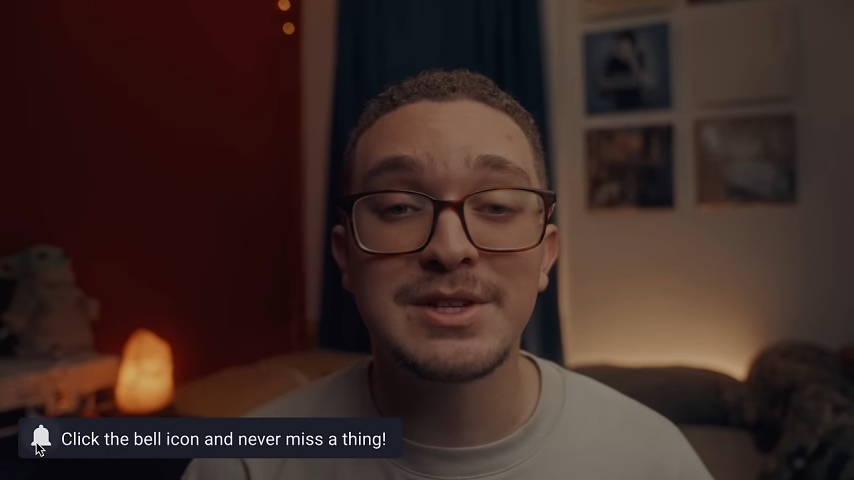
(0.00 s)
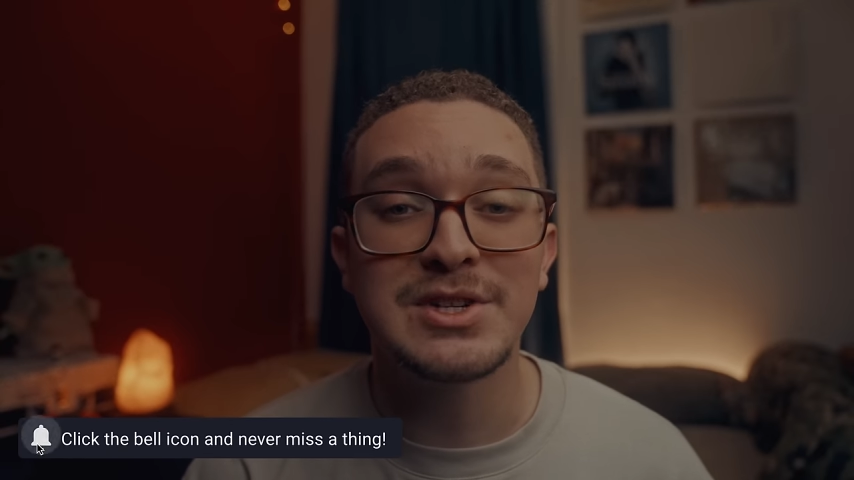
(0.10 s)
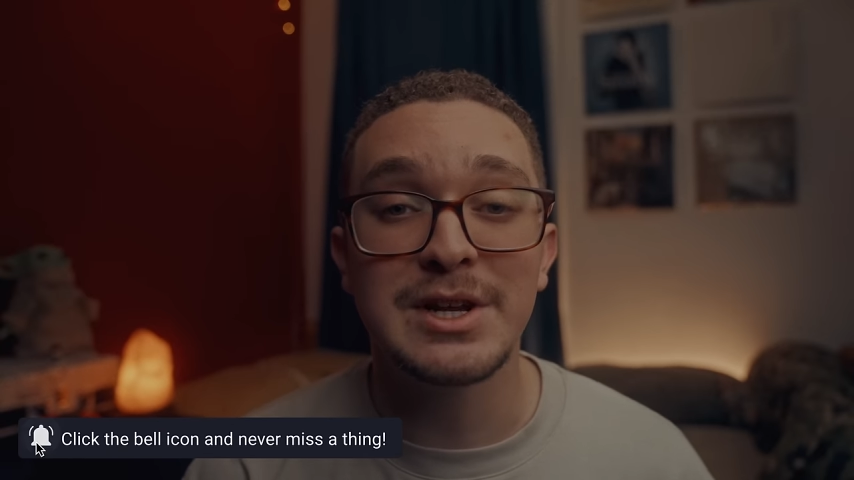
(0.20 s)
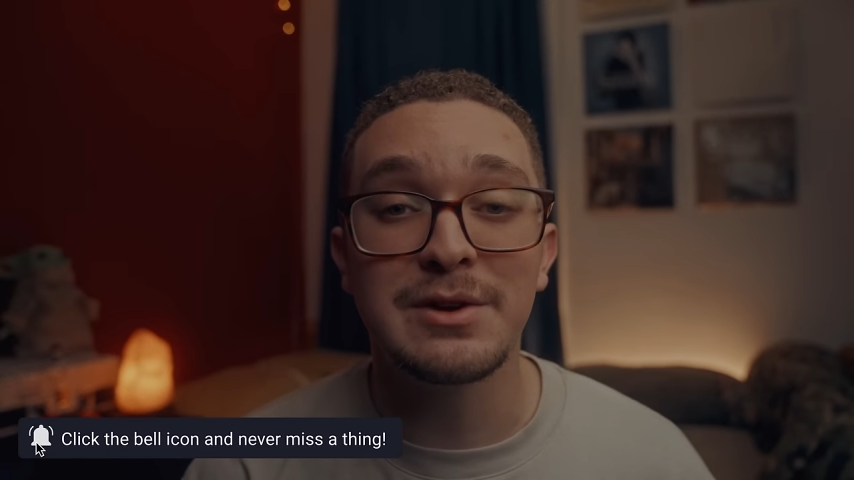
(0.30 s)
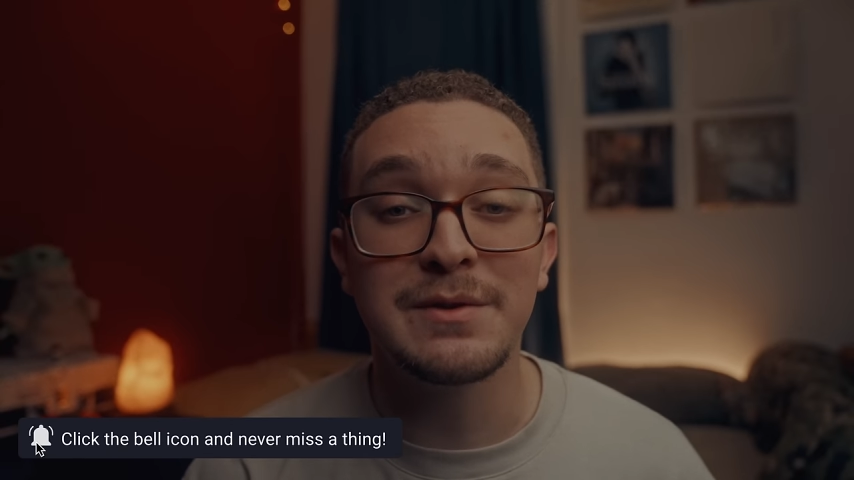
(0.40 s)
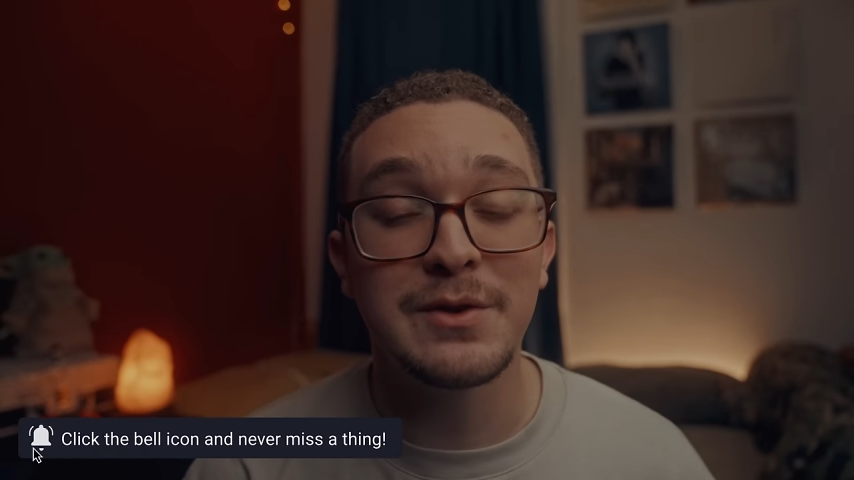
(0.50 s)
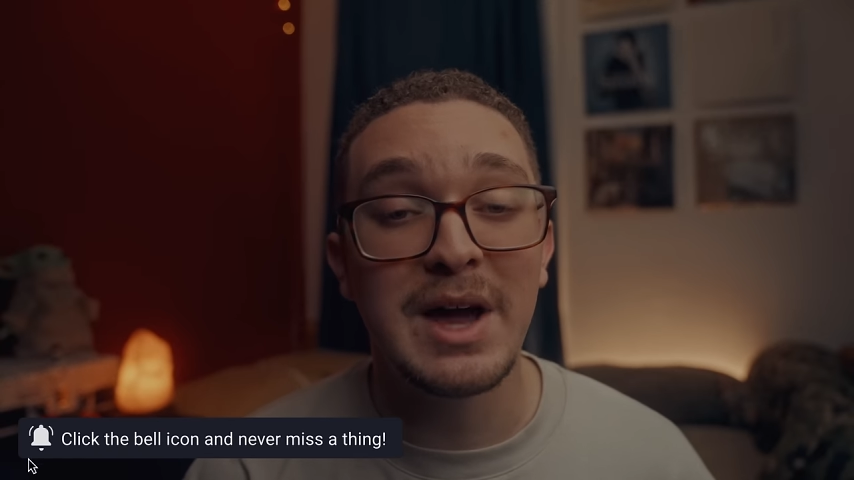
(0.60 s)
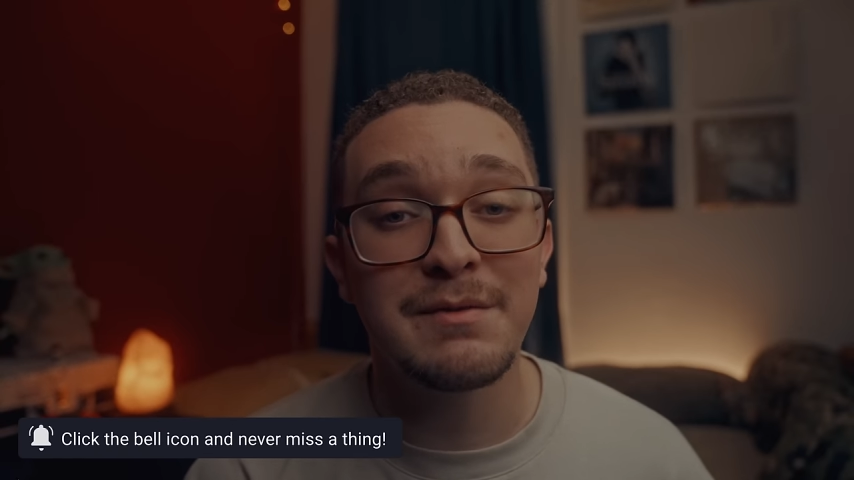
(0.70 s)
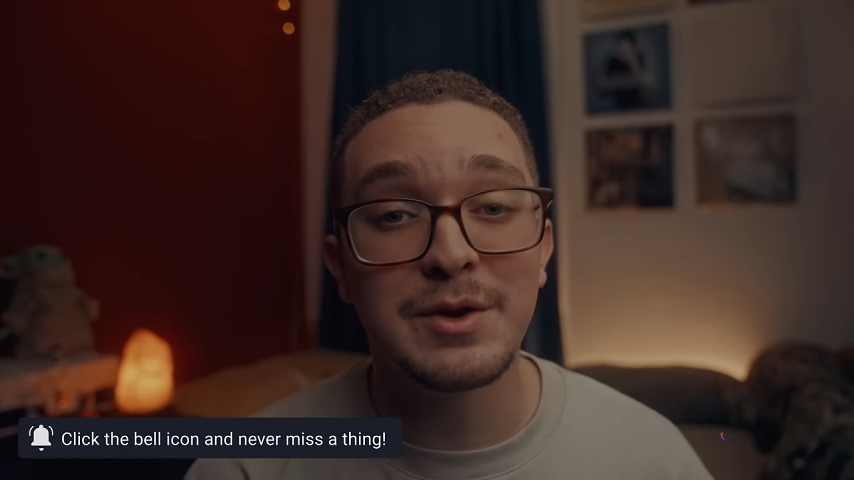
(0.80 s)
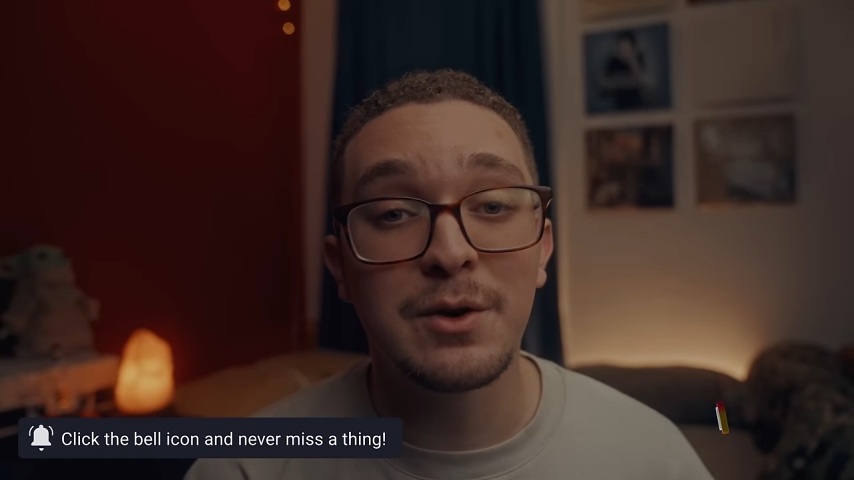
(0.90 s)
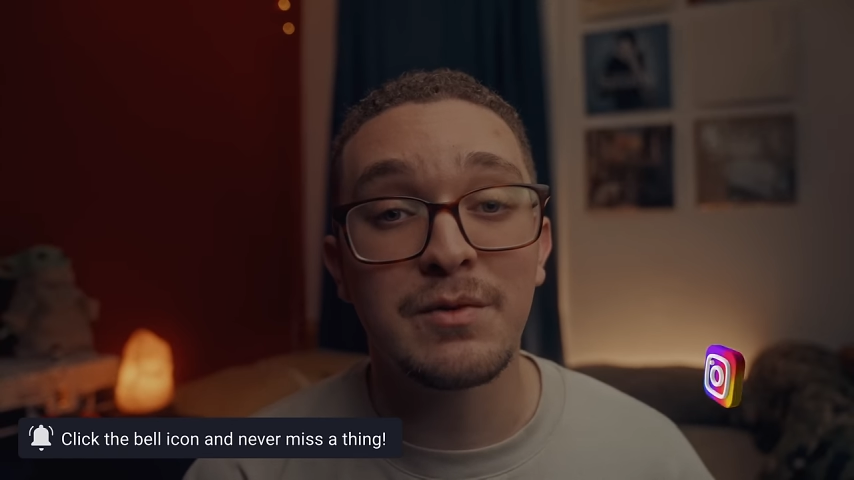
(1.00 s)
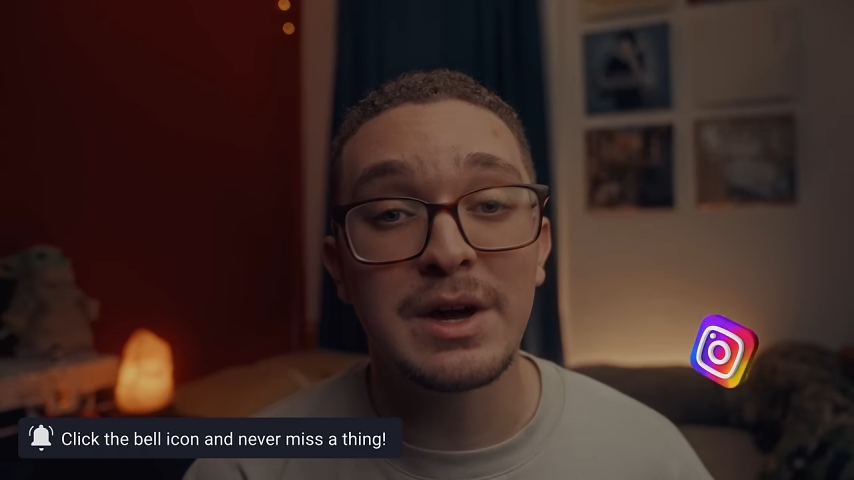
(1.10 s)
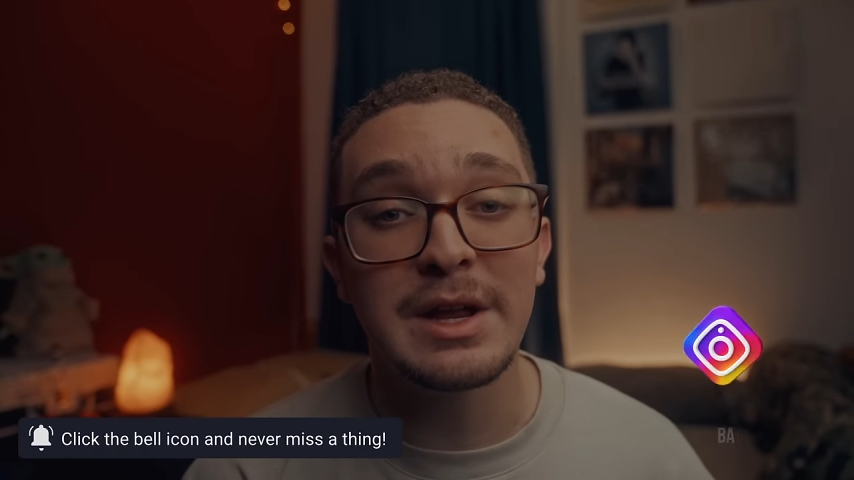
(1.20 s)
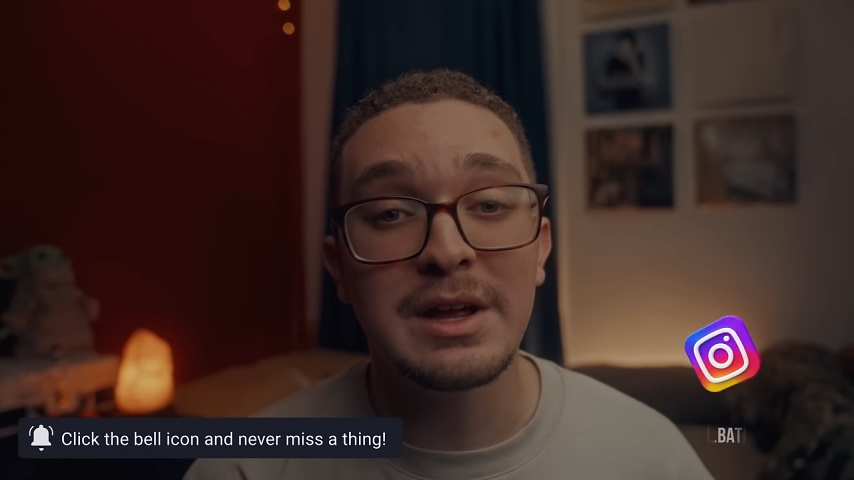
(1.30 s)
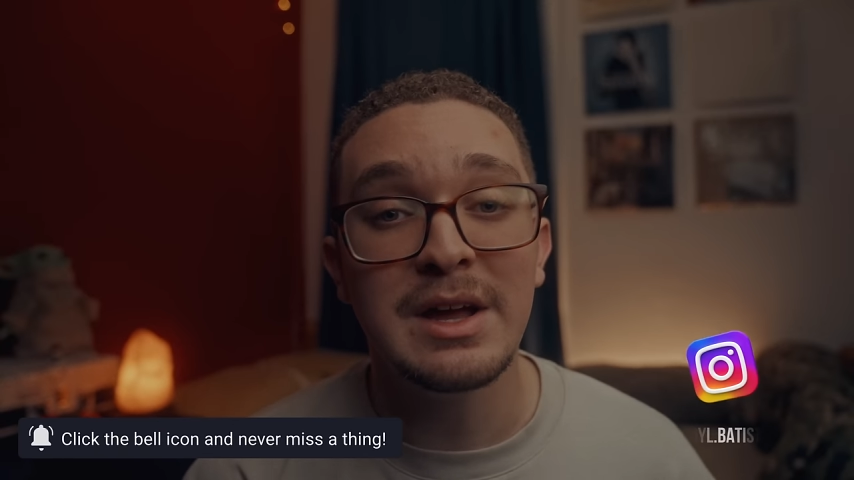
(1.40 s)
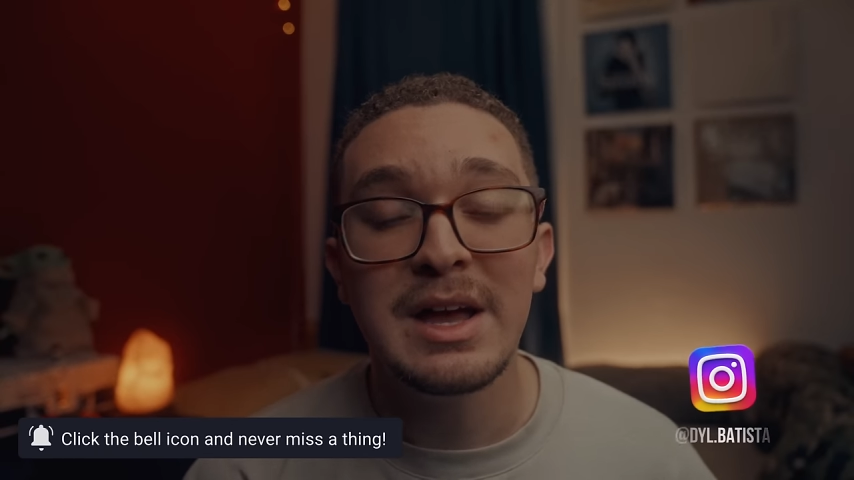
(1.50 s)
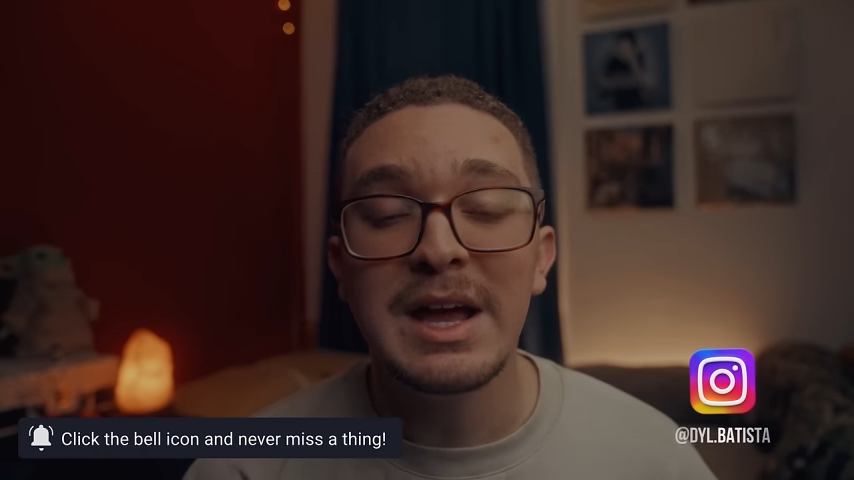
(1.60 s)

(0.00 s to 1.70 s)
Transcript: the channel if you haven't already,